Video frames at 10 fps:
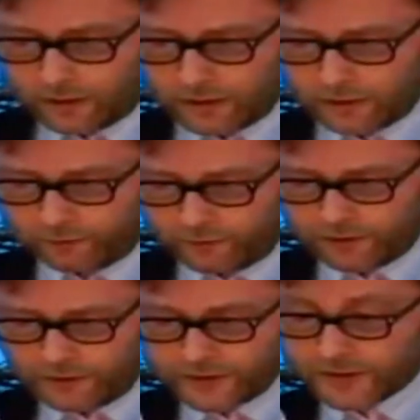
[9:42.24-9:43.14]
the
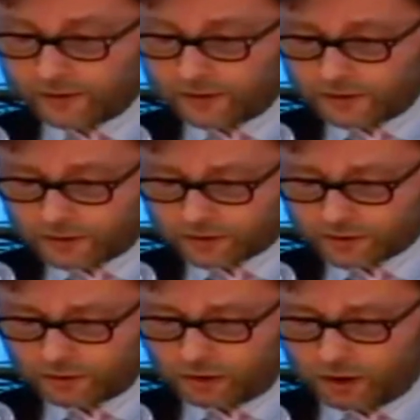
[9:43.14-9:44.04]
grandson of Pope
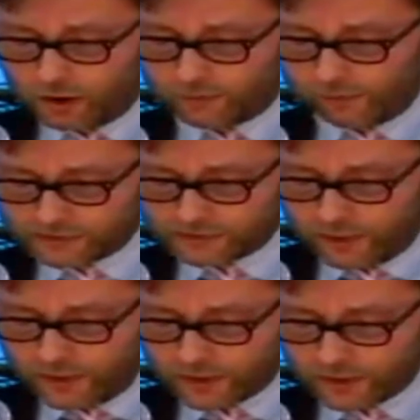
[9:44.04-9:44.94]
Alexander
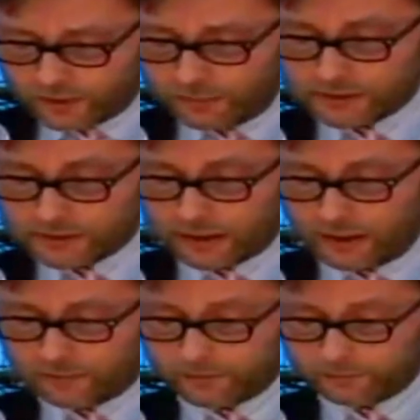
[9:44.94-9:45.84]
Borgia and
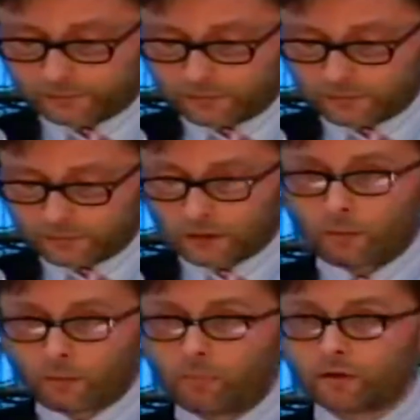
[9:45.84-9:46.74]
the third
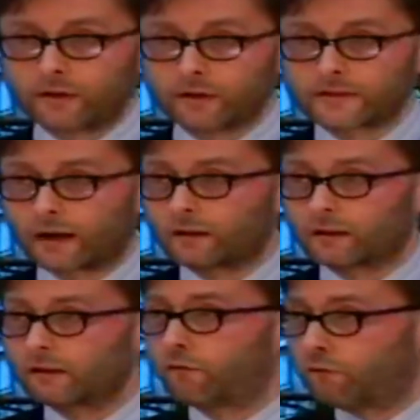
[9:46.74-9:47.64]
superior
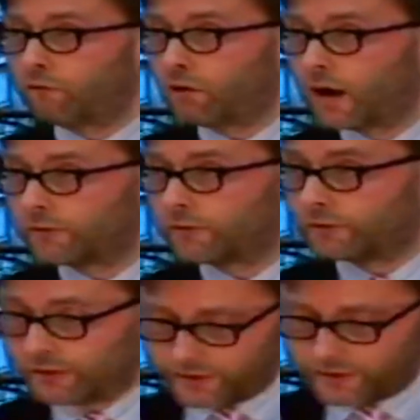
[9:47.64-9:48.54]
general of the
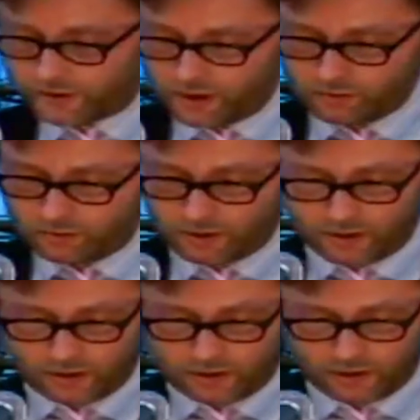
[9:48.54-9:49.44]
society,
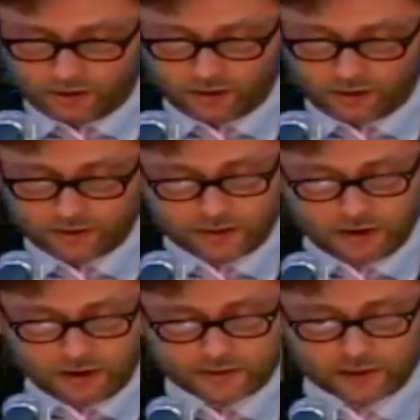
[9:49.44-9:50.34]
a close-knit
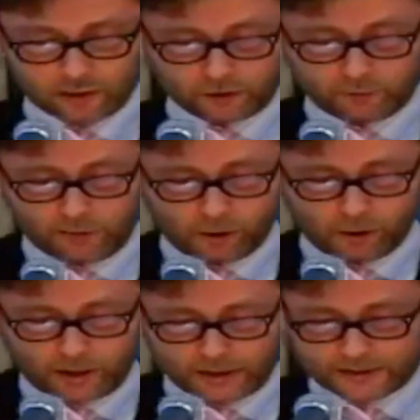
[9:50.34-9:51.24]
anti-converso
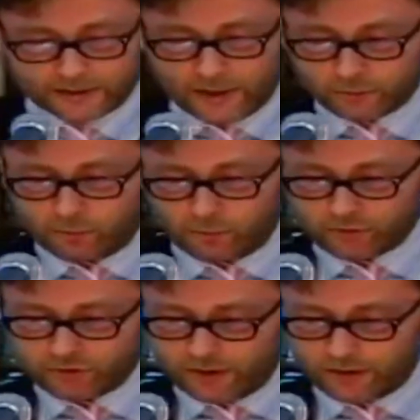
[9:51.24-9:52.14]
party
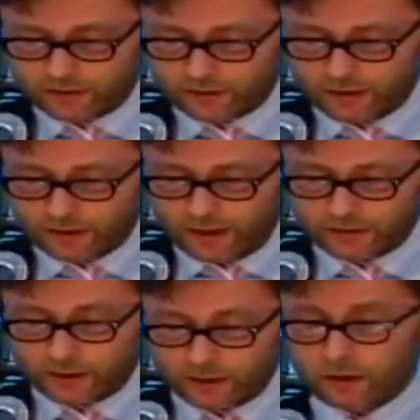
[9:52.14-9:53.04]
gained ground
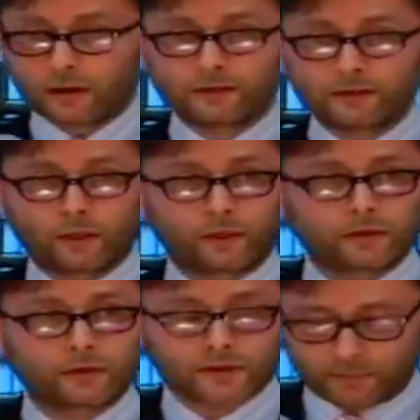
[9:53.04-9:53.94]
within the
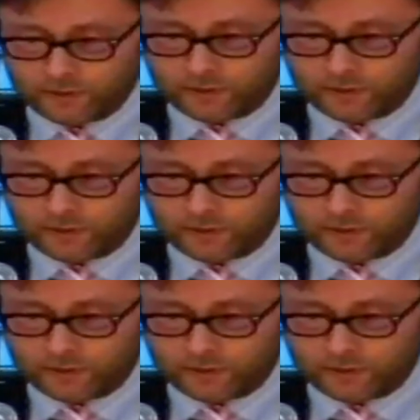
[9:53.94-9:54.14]
society,